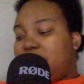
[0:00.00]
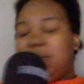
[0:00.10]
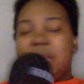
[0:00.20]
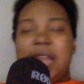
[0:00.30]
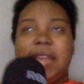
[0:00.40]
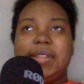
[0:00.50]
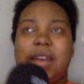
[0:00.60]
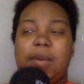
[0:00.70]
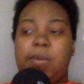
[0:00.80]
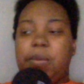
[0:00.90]
Next
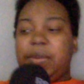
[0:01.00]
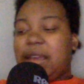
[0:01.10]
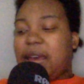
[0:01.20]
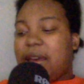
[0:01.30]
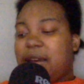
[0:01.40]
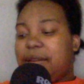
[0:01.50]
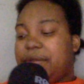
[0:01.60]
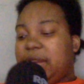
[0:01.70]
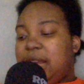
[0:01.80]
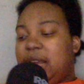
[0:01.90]
up, we have
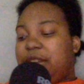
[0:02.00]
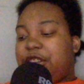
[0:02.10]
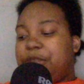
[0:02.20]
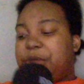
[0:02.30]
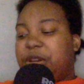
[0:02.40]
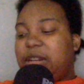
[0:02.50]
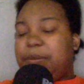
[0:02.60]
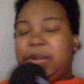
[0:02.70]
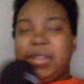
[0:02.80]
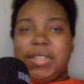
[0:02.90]
Community
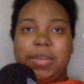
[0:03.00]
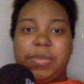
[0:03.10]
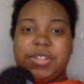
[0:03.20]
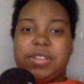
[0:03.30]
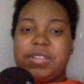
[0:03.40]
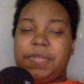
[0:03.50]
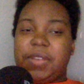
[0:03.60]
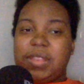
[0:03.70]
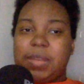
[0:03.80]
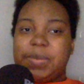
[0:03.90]
Policing, which is the
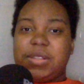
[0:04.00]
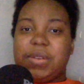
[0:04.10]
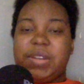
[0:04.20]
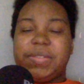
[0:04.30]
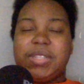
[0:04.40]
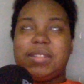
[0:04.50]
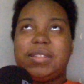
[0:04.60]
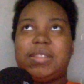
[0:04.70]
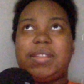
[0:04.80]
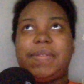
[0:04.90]
5th episode of season
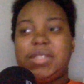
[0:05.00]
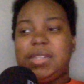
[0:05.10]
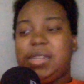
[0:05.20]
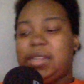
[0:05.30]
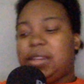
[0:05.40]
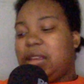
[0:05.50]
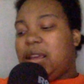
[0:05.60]
17.